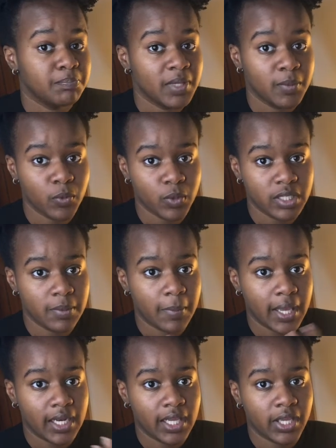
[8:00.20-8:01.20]
people
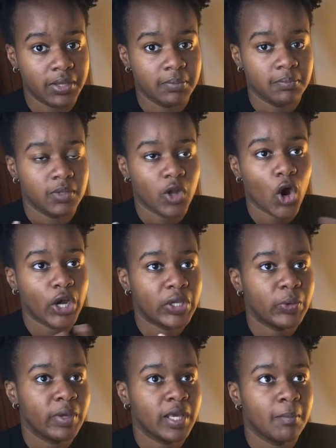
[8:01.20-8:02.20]
debating and
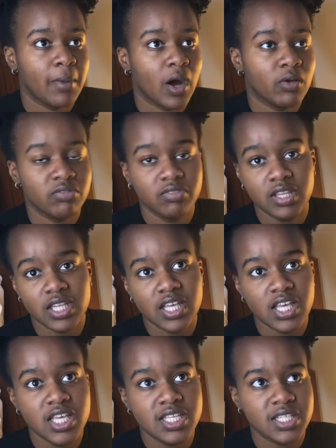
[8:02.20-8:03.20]
arguing about
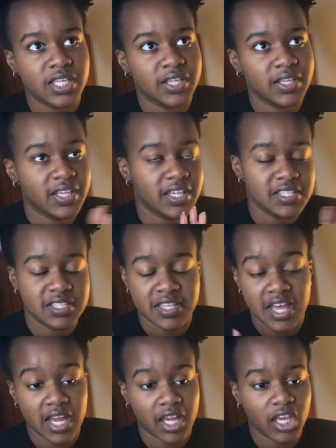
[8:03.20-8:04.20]
this and
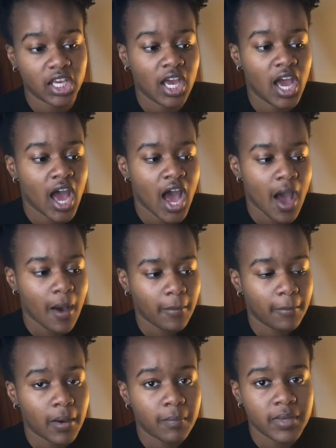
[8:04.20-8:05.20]
that, like,
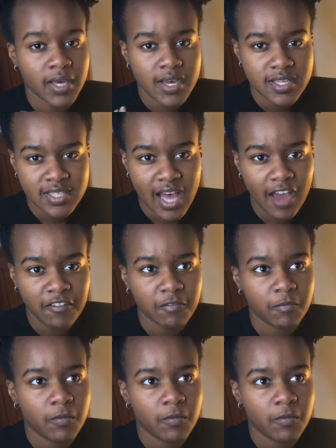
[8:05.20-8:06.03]
but because I've